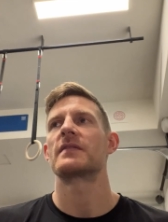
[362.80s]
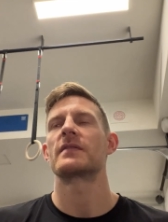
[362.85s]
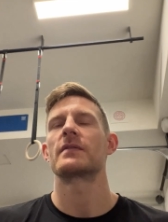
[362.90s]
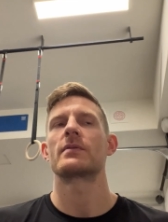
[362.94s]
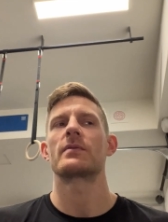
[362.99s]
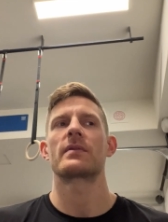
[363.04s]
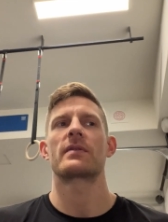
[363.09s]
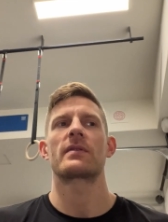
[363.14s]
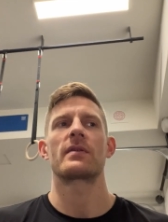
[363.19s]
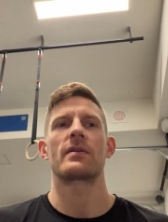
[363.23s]
to
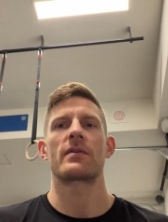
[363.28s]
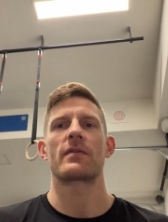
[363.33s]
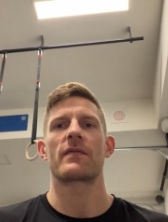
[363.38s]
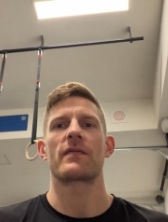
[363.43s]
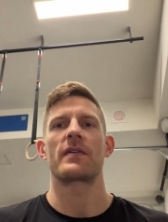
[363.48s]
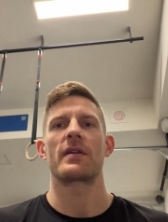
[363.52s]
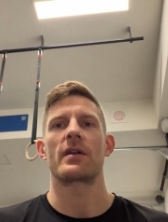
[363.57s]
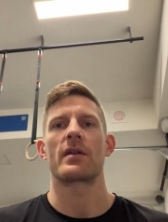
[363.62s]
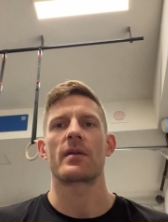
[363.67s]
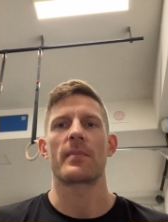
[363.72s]
with you know your
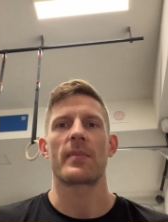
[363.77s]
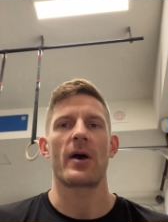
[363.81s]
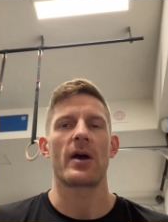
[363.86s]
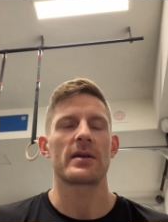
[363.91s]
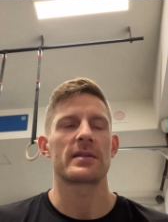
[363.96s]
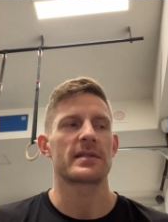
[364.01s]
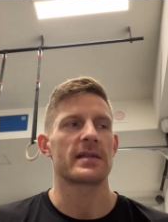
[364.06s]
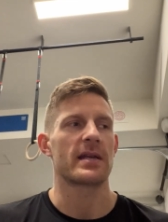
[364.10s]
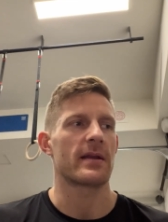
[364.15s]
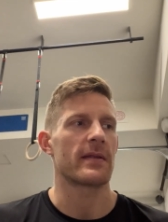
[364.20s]
feet on a
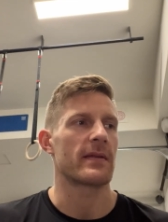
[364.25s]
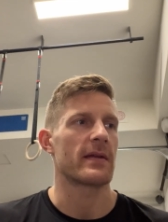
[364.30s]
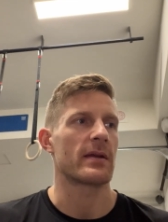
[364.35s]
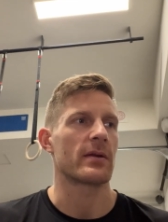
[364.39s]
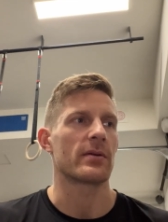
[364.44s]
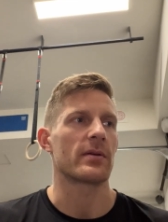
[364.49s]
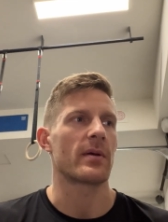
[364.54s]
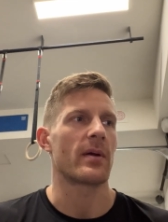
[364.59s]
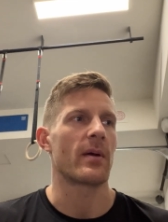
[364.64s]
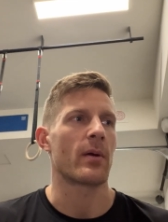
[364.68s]
box kind of thing
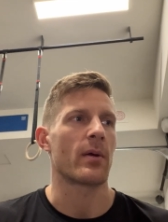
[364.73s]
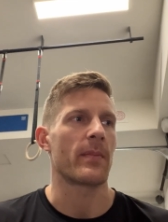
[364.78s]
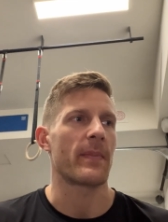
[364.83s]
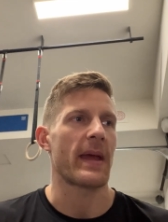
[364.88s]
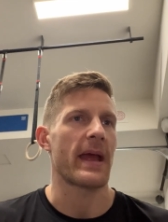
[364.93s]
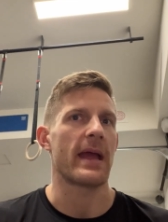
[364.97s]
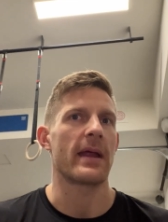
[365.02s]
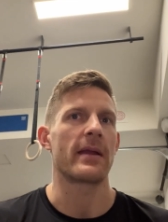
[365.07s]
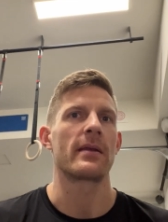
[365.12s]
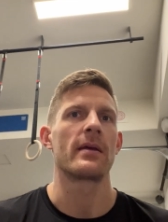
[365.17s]
or, or a
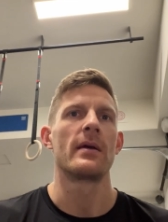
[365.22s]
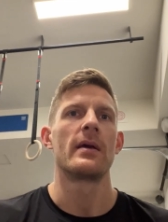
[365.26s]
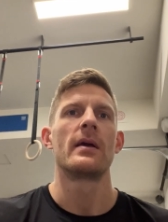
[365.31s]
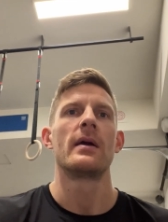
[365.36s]
band.